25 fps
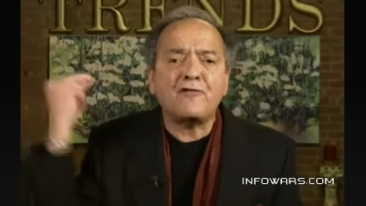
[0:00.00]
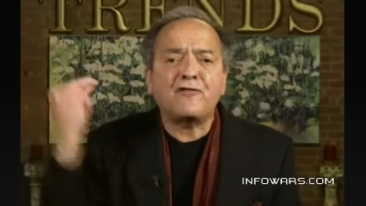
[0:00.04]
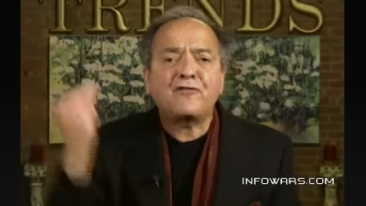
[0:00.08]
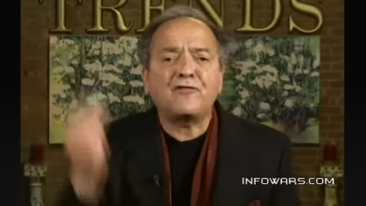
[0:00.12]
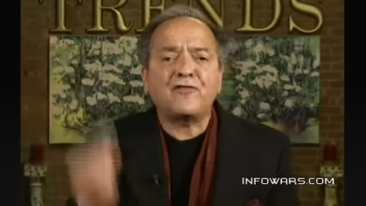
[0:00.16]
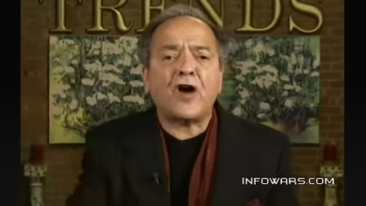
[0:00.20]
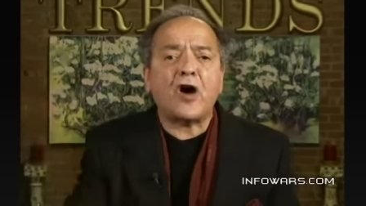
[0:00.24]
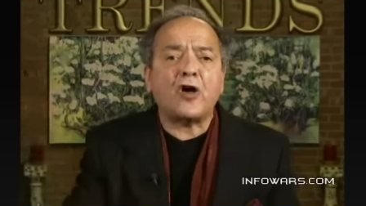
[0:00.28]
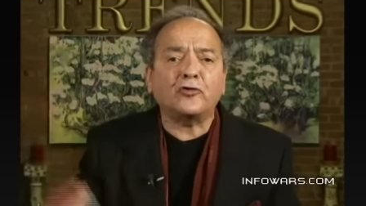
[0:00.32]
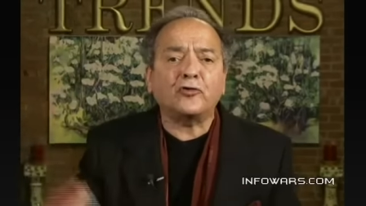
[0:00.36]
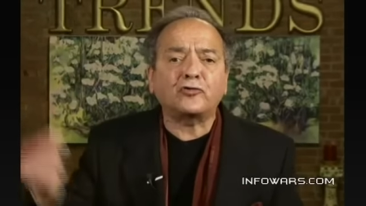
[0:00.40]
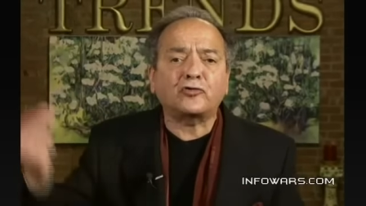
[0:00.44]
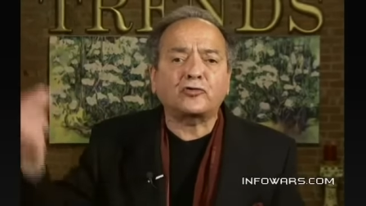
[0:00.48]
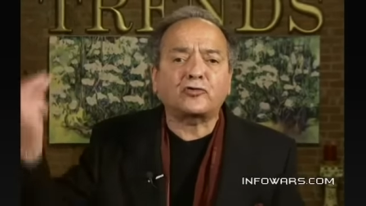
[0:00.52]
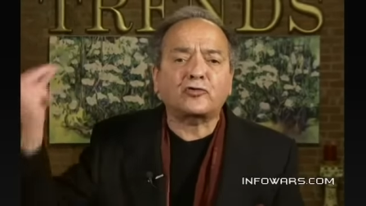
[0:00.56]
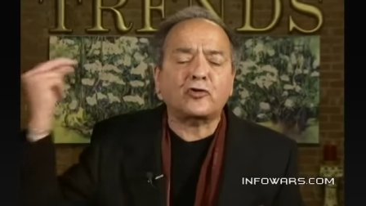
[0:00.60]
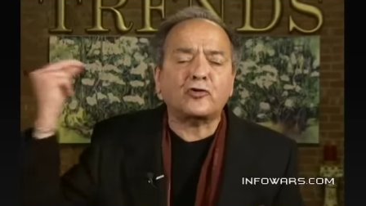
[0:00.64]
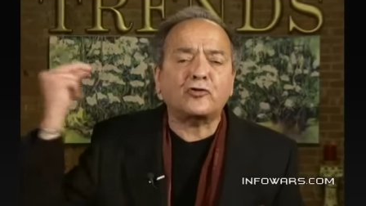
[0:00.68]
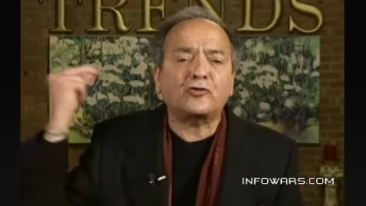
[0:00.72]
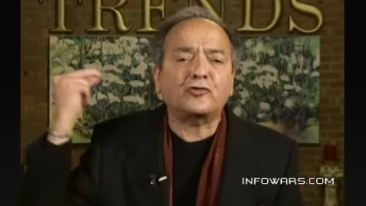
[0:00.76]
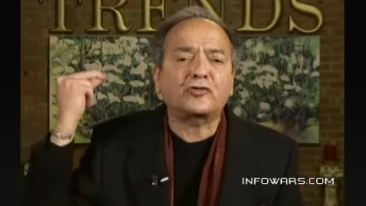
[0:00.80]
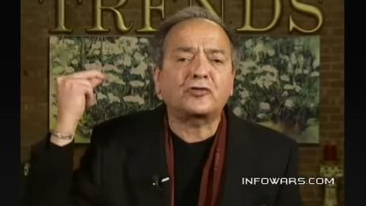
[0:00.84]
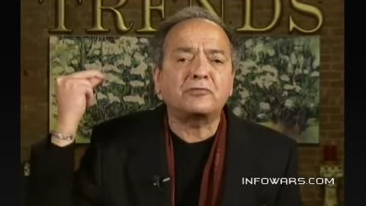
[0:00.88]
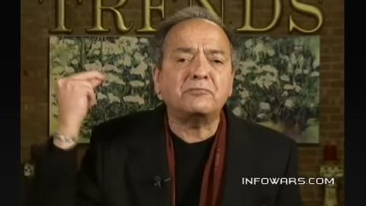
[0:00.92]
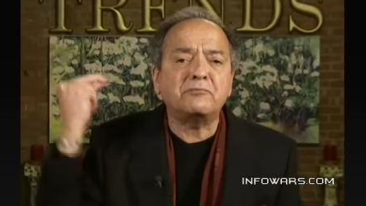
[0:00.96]

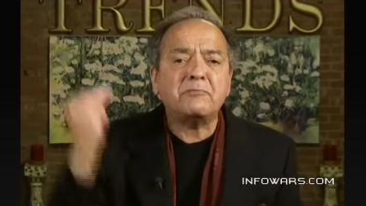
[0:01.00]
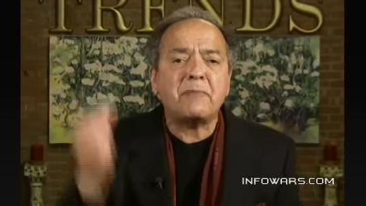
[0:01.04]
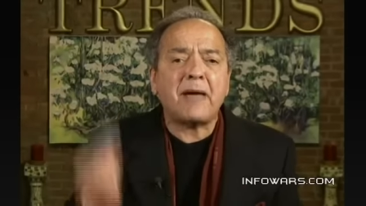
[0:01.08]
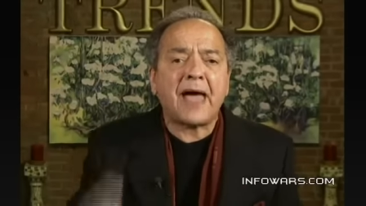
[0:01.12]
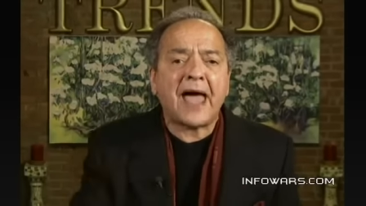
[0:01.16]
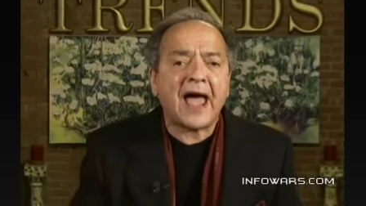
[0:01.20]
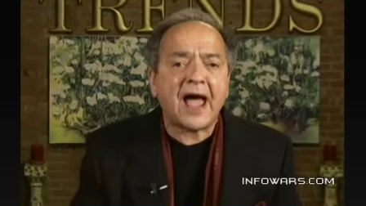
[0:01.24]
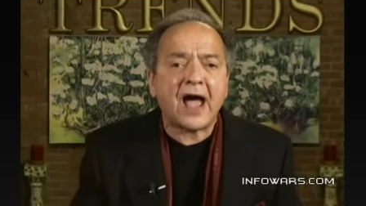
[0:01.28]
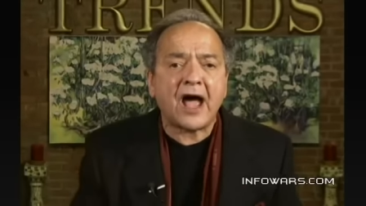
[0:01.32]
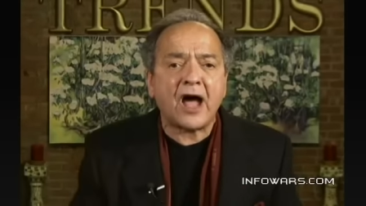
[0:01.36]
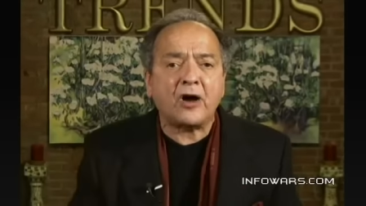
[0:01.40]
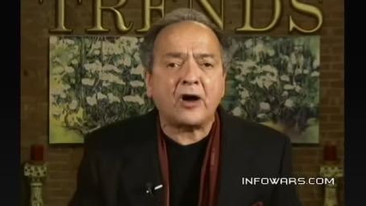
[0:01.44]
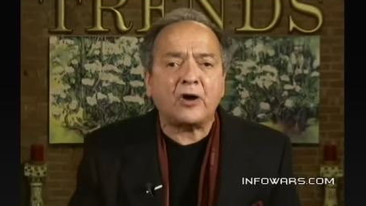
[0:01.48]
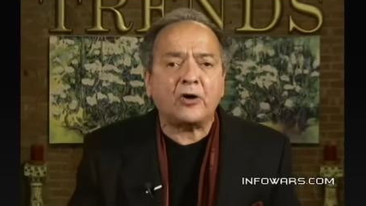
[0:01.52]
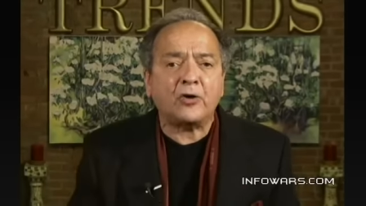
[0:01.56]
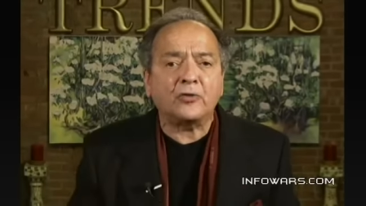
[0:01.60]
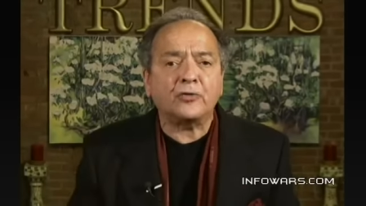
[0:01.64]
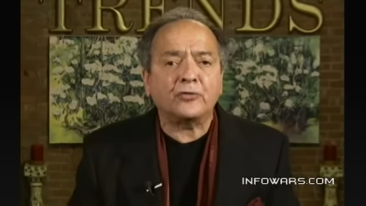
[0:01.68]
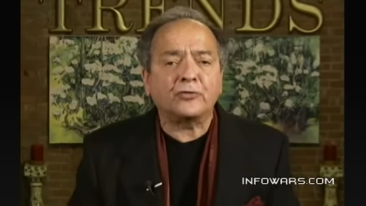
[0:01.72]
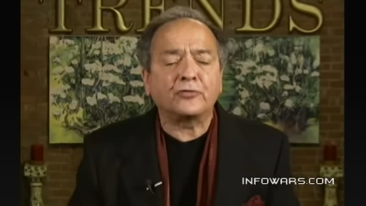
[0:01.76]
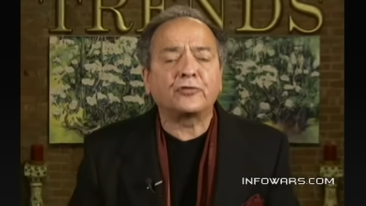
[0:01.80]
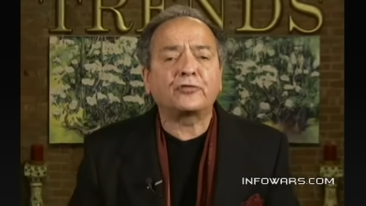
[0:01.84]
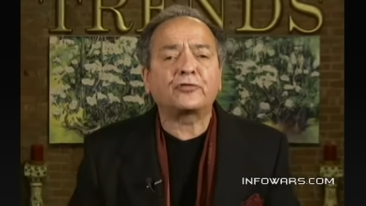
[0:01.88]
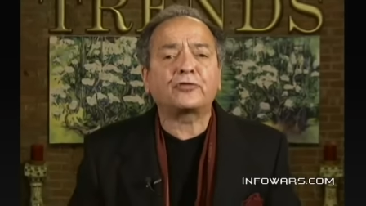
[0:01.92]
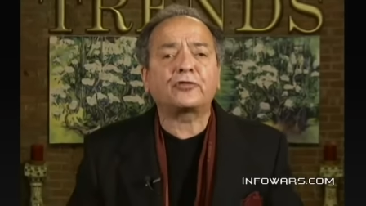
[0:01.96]
vultures'
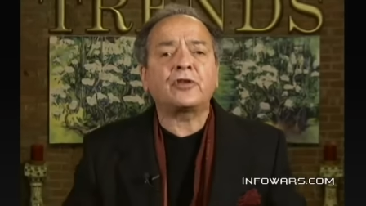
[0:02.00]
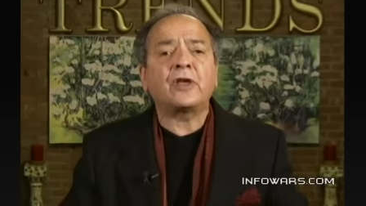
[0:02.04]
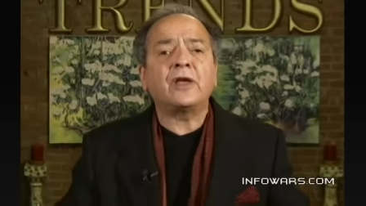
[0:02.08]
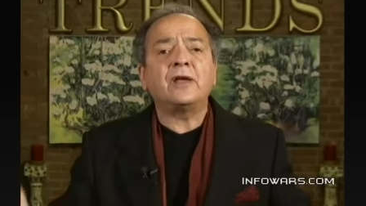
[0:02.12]
mouths.